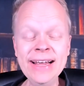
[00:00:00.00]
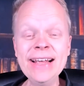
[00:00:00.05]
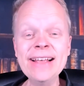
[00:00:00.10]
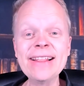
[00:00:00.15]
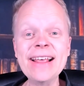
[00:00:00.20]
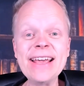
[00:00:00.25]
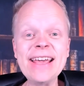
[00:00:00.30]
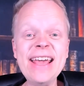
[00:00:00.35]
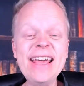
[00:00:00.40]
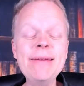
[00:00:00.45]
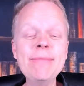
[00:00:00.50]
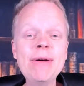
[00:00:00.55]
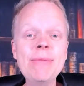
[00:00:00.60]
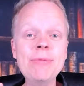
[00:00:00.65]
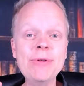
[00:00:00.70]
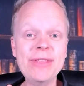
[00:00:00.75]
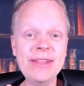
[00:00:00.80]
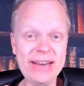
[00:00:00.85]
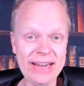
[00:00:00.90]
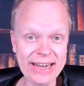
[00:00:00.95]
They came up
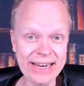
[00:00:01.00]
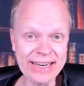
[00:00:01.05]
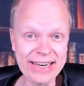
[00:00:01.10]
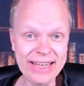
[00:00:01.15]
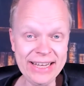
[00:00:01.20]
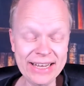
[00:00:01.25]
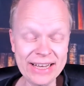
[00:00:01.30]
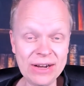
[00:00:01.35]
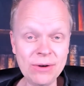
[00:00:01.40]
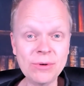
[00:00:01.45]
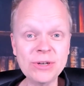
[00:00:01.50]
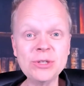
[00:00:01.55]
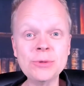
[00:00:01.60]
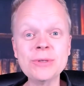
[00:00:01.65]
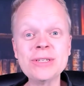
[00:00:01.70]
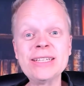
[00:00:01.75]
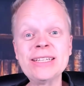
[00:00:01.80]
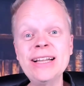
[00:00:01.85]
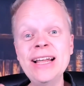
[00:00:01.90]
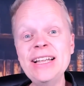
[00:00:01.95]
with an idea which
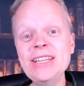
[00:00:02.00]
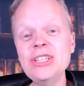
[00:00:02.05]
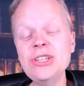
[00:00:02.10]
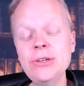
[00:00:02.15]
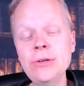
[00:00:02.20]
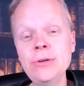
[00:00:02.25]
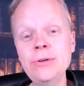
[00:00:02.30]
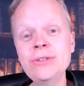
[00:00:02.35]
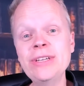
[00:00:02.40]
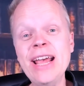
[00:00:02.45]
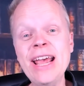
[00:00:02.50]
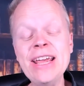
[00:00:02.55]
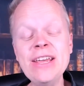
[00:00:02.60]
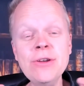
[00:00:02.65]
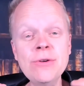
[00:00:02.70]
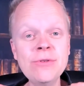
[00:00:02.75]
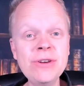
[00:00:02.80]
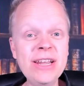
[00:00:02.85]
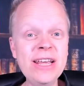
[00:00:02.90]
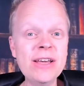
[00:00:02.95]
was let's use a
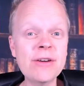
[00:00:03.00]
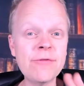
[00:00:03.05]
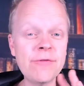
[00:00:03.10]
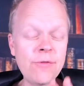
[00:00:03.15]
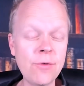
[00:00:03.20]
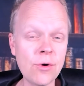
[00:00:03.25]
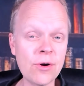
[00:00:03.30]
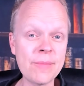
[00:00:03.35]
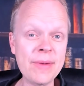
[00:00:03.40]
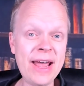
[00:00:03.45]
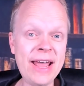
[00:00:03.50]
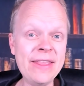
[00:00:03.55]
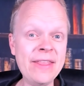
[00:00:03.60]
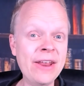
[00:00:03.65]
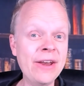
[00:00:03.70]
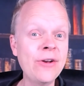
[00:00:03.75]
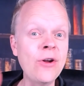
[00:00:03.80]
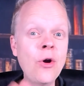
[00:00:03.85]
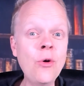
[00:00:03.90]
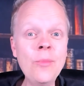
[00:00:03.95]
unique format
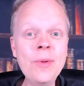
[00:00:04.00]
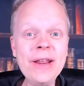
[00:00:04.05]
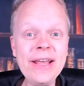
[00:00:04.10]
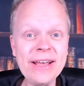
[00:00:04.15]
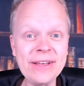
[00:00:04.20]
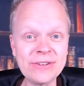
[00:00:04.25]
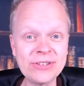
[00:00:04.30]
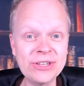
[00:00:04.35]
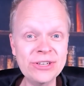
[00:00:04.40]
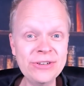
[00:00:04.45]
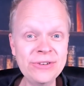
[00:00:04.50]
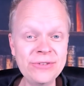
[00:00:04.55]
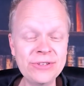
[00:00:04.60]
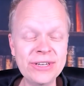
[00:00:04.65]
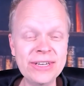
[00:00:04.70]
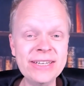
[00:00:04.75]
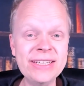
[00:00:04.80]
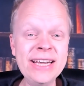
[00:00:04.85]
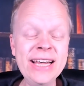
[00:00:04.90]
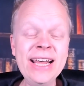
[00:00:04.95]
that nobody else
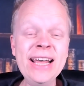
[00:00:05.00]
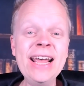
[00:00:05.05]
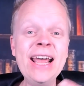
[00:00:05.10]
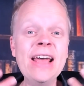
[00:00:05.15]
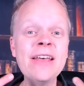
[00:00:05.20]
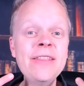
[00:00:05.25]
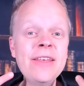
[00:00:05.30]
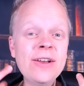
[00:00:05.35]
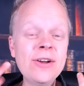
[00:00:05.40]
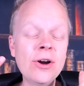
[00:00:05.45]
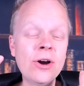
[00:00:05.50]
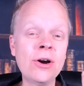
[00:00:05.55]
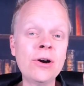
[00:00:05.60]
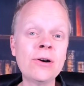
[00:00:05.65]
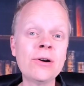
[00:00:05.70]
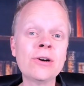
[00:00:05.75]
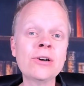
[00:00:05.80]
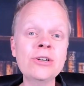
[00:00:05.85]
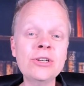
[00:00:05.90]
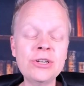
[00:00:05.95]
uses and then
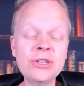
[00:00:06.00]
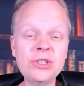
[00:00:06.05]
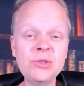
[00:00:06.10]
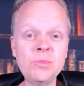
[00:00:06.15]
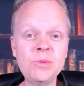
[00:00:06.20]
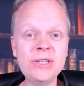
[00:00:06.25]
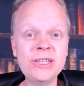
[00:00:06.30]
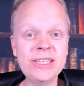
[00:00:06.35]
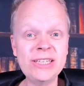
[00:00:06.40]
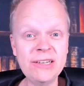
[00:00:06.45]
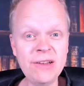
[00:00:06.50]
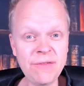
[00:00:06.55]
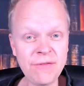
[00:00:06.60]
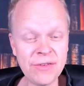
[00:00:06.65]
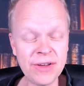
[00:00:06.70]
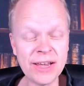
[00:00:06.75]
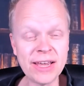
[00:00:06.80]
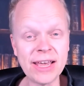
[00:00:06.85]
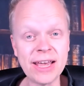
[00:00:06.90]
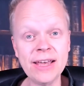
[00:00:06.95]
our
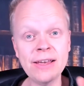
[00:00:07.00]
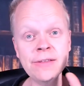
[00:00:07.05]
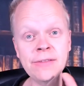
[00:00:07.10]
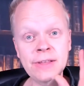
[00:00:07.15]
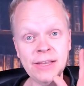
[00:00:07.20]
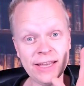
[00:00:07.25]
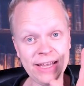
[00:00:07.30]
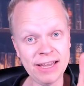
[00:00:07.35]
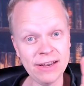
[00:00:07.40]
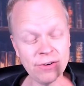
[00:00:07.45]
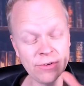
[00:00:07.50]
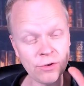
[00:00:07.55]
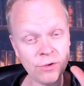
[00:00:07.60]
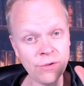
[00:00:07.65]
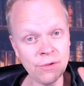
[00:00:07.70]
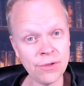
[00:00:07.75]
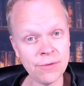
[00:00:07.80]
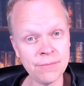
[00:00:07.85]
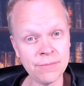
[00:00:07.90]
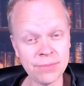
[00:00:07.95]
specific the
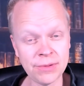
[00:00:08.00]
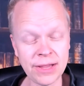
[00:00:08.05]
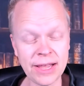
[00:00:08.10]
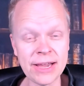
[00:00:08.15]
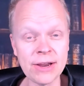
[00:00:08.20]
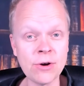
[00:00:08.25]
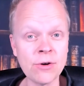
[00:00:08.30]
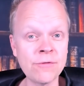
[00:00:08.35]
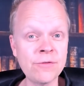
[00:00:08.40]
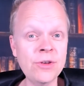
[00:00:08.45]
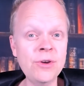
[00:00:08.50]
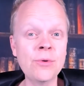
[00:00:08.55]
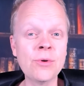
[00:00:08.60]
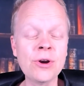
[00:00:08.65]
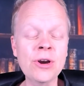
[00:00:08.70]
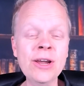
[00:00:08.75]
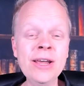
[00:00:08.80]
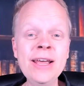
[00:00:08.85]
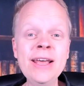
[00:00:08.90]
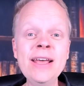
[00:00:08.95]
Kindle player or
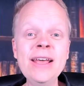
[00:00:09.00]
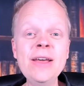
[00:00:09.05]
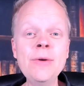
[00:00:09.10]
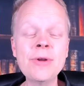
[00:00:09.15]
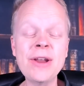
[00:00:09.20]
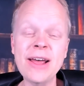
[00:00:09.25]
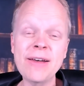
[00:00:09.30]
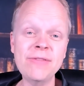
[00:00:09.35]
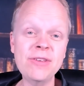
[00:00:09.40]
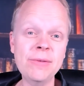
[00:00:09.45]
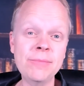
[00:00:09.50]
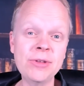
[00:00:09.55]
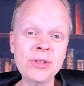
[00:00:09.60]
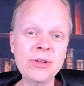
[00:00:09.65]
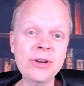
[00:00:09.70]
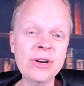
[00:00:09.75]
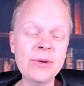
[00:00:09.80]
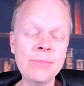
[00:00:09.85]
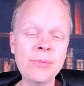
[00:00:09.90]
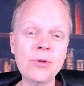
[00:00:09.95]
Viewer, it would have the
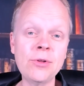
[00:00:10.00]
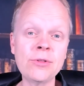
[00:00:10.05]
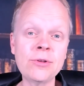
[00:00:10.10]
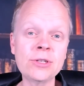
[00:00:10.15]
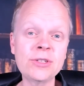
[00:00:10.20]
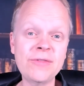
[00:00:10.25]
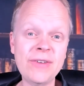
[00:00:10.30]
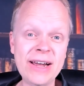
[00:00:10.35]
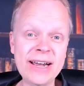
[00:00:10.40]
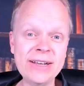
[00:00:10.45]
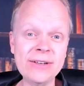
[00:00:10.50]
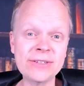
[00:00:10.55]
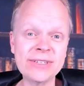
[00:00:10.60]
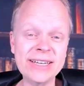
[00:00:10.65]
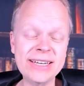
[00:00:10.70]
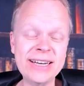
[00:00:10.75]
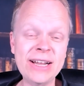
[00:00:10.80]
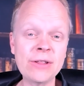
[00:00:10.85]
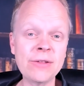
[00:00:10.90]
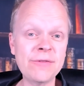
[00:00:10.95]
ability to pull those files
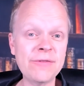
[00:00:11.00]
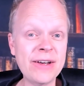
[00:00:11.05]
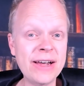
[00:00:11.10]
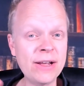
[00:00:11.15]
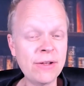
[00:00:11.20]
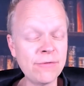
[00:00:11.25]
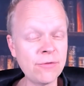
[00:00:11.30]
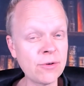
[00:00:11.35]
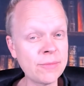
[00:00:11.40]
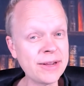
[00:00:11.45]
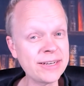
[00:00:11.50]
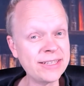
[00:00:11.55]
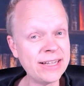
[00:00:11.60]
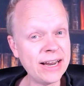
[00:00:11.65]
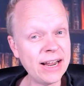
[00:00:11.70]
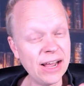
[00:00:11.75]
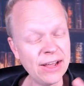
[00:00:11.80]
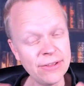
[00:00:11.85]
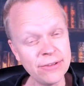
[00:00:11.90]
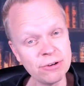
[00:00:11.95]
in. Now, the file formats that
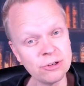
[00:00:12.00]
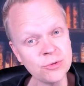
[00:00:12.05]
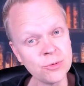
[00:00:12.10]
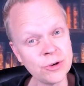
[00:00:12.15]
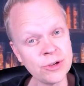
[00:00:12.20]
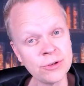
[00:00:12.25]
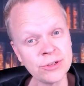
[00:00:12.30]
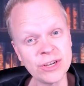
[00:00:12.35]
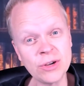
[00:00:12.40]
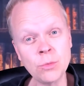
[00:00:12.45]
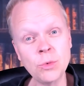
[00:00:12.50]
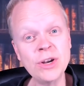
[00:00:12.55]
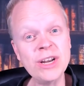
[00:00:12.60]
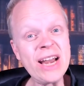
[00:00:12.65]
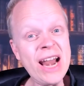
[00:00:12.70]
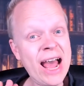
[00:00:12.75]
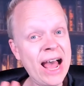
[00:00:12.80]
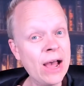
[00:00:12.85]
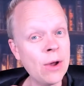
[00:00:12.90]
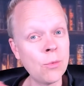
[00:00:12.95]
others were using would
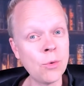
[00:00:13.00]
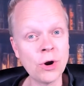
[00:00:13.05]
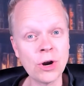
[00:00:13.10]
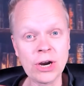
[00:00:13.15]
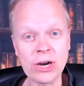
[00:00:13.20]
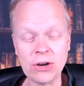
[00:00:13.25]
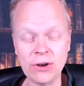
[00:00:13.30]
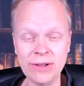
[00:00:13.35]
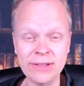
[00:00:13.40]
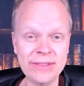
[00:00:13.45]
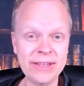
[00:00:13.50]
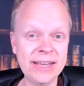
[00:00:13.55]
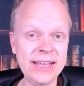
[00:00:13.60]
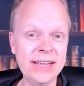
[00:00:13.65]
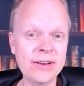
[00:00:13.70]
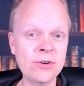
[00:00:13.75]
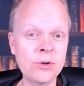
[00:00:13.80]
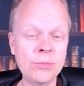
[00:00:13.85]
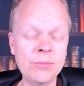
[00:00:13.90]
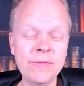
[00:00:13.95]
not work on the
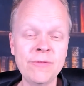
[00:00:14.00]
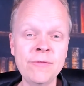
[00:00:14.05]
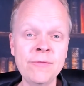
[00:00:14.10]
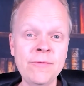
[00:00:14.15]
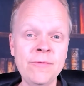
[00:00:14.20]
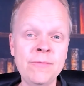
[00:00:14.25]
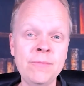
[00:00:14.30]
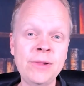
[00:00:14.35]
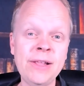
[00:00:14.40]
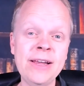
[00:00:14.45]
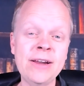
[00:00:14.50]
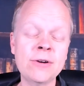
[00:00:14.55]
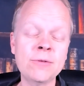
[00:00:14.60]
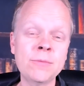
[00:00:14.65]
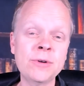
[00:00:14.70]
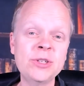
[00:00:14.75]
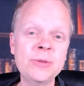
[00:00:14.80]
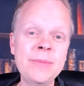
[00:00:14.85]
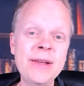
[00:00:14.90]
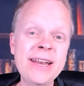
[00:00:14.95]
Kindle Player,
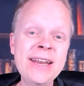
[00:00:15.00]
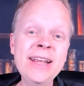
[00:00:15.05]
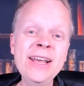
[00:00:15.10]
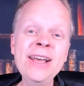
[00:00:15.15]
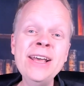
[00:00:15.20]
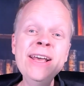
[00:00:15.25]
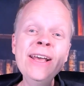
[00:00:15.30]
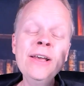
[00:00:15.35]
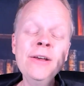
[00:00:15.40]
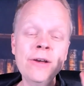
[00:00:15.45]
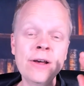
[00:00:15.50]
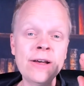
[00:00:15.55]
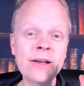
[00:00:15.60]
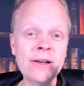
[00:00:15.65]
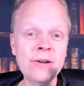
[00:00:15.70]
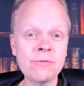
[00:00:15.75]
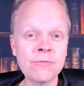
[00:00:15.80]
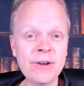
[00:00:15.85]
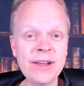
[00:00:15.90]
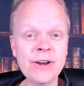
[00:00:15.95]
which meant
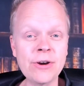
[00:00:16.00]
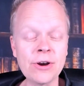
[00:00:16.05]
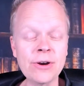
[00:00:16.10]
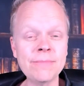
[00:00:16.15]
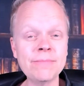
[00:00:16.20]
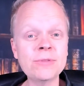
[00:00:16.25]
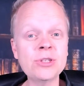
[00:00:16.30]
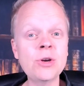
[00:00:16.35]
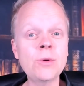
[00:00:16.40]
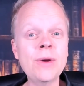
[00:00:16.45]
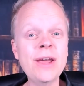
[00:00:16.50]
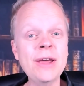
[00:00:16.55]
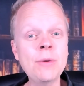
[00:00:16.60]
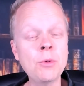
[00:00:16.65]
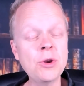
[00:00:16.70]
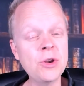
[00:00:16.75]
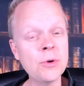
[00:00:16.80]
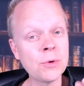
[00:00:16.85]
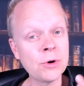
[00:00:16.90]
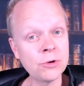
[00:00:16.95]
uh, Reader. So
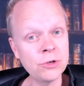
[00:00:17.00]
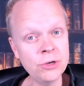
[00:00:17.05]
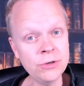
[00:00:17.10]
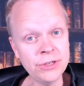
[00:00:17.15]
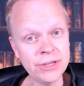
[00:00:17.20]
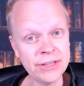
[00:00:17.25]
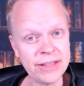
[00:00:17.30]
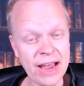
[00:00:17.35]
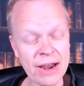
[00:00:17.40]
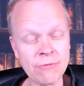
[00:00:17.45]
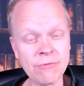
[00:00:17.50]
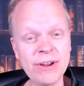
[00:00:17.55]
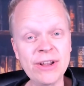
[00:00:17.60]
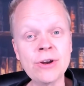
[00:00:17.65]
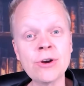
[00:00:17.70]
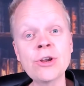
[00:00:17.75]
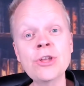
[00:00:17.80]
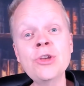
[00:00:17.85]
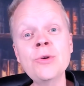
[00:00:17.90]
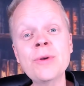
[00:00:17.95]
when you were using that
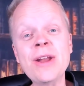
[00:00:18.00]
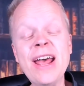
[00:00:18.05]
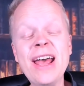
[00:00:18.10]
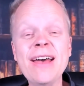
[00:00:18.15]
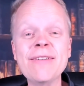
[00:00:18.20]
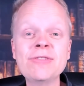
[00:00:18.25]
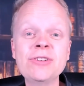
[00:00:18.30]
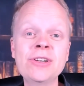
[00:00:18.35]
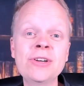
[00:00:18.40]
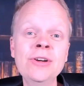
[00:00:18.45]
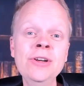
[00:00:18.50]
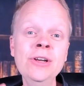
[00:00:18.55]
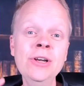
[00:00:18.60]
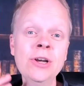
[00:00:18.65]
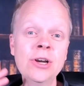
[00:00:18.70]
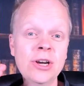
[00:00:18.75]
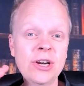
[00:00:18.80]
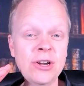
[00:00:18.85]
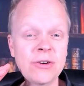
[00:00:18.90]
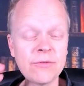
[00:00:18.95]
Reader, you would have to
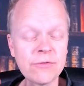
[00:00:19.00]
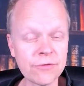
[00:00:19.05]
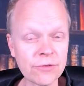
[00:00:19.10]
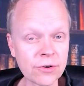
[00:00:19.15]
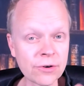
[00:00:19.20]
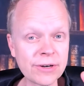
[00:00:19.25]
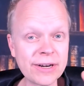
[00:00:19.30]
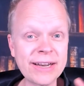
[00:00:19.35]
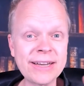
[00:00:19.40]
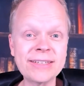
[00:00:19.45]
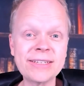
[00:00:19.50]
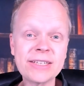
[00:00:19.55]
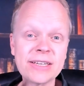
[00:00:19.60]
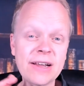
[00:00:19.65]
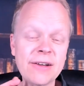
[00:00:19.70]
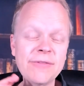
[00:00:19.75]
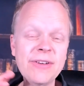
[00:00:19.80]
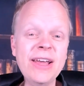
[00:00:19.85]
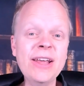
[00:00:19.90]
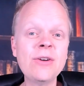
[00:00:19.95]
convert and
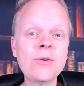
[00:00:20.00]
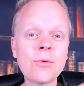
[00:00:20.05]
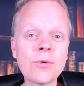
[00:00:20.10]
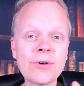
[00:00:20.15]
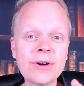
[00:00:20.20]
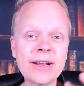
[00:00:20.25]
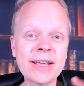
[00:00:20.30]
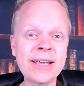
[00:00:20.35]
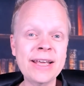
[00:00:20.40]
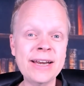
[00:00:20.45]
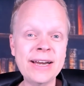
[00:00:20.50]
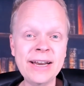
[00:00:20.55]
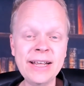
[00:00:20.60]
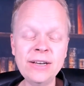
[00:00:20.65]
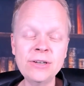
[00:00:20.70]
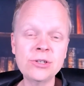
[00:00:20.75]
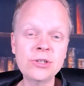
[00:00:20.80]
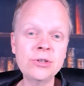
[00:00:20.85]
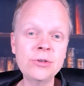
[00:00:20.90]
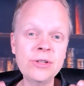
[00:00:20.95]
stuff in order to get it
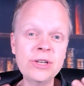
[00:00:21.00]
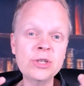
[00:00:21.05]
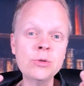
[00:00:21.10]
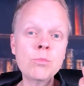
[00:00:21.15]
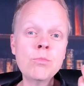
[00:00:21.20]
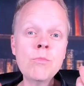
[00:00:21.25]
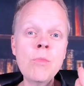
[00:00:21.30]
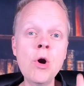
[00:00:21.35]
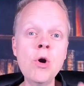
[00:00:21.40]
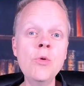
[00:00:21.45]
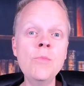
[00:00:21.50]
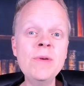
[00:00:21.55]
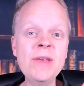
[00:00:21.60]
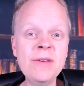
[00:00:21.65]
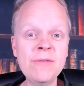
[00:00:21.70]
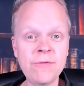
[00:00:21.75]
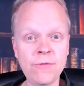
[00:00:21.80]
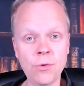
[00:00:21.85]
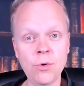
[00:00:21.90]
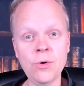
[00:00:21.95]
into this Mobi
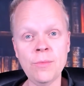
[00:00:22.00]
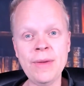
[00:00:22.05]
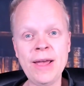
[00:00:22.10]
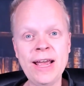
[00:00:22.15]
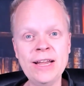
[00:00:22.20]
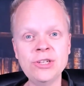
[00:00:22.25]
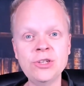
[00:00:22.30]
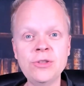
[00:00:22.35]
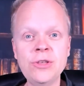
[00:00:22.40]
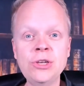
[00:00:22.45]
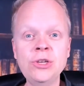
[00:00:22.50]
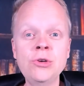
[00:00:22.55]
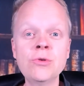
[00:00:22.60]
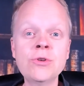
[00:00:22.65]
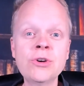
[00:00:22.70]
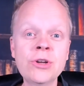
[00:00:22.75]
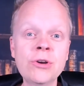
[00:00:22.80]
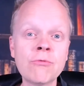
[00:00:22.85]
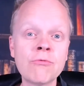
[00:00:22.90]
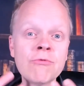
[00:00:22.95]
format so that you
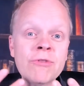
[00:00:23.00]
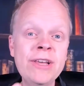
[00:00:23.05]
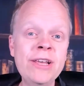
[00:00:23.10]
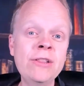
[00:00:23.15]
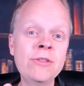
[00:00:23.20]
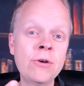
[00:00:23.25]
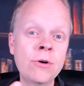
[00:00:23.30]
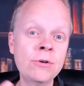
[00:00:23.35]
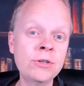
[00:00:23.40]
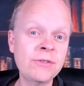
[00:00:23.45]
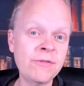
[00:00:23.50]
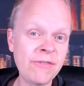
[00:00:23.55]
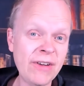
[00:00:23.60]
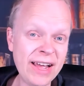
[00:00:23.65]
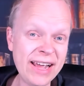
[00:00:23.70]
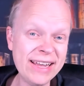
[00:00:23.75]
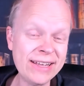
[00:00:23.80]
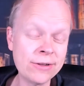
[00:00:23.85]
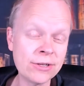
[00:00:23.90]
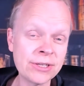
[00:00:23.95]
could read those
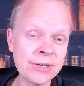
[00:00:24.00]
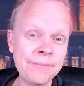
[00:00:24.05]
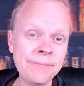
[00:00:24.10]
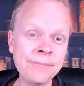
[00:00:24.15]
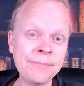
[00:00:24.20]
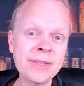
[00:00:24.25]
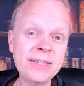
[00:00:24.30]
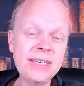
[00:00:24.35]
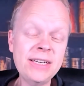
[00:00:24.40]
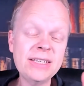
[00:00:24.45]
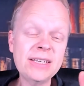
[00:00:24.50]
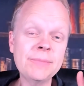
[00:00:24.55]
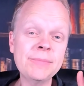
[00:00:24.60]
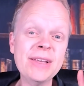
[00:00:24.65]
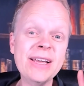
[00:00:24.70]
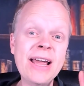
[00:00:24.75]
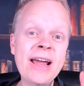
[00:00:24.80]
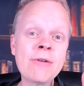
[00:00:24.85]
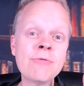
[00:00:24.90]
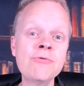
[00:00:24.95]
files. This is
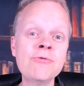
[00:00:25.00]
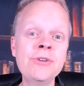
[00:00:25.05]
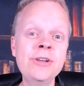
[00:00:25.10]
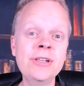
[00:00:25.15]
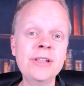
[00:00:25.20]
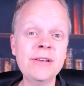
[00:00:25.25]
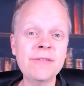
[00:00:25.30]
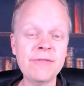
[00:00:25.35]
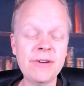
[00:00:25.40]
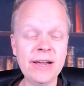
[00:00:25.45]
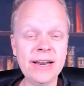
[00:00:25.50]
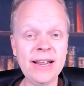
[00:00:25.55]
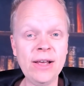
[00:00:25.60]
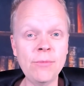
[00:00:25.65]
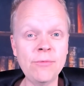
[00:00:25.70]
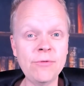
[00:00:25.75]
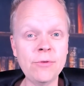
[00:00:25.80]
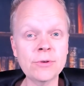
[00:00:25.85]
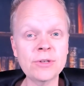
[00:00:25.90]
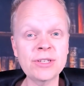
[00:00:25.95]
something I really find
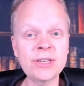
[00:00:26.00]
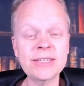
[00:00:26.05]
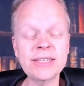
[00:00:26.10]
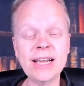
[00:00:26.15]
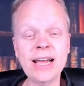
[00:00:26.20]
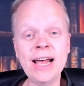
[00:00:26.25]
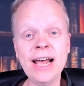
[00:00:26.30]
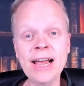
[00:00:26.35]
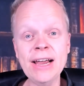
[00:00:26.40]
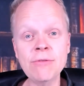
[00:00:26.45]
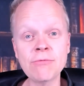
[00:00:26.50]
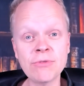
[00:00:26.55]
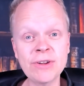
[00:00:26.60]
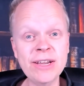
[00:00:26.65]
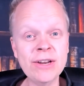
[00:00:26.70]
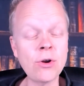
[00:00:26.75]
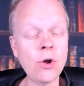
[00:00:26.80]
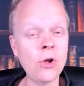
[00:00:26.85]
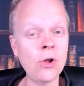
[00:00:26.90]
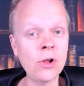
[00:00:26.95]
helpful since I
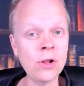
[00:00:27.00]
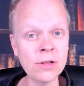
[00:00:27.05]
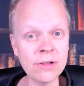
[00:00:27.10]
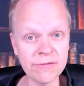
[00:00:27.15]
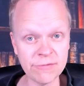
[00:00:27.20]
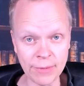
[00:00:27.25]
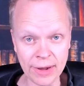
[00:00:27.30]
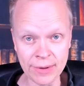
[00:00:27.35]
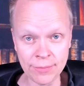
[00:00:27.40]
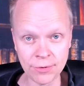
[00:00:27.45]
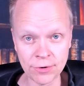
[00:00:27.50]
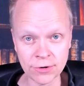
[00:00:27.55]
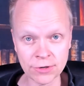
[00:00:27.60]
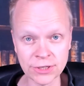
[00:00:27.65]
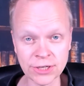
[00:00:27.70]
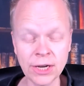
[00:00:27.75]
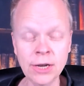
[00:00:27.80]
read all of my books